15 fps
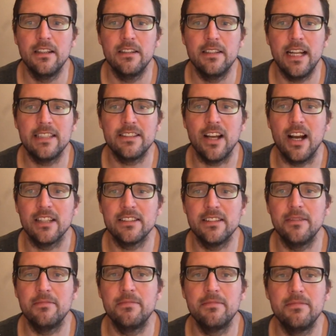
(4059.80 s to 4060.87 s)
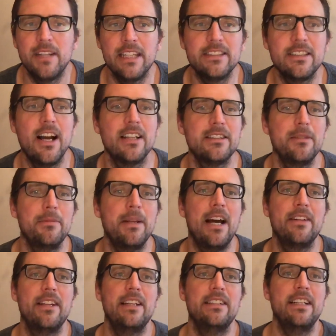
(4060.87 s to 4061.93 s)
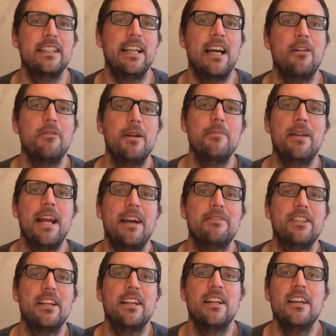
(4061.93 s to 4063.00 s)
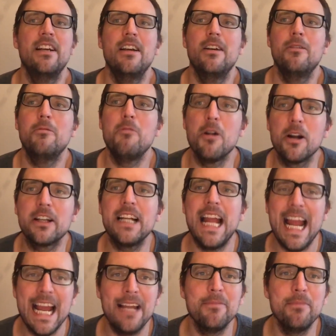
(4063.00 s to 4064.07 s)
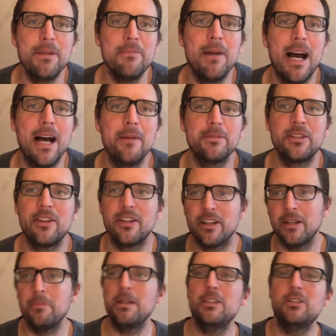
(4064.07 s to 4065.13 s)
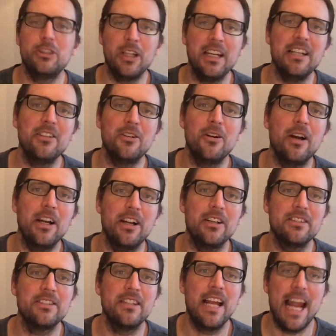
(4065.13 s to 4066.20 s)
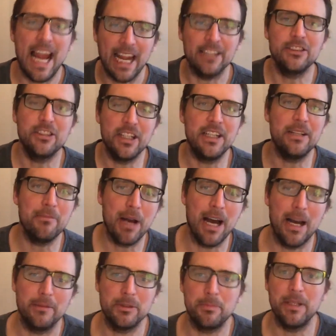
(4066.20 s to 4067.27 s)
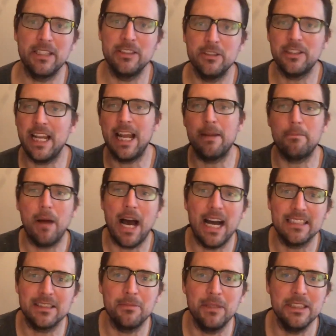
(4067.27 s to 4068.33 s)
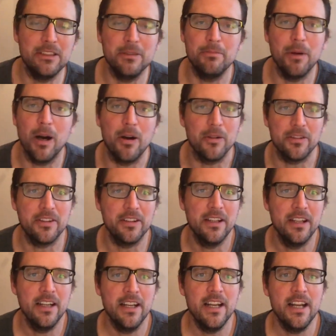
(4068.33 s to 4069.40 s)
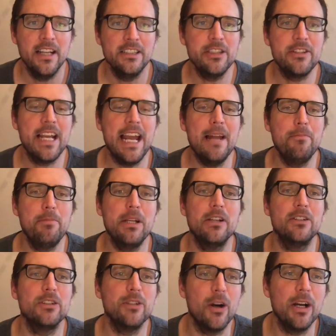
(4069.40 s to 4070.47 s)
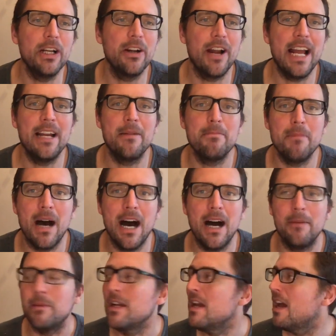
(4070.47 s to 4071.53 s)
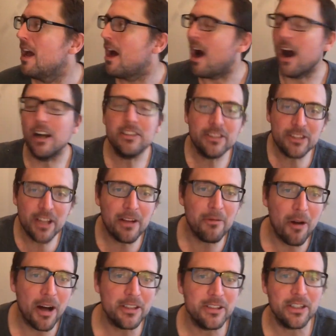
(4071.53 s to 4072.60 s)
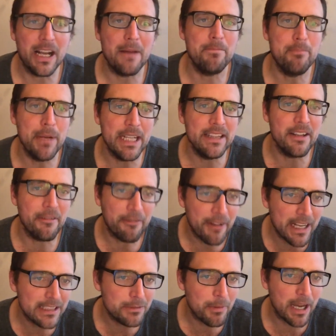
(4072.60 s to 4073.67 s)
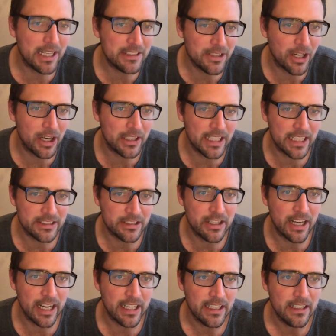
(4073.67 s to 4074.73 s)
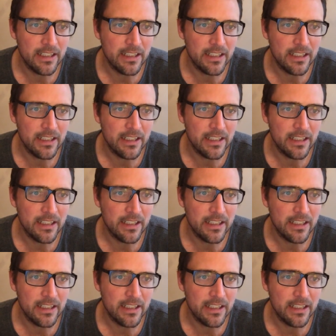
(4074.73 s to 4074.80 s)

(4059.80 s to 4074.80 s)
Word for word: That's awesome. That's awesome now that, that now women have to work and be moms. So they're going to be shitty lawyers and shitty moms because you can't possibly do both. You can't be a lawyer and a mom. Our son Walter got bit in the face by a dog yesterday,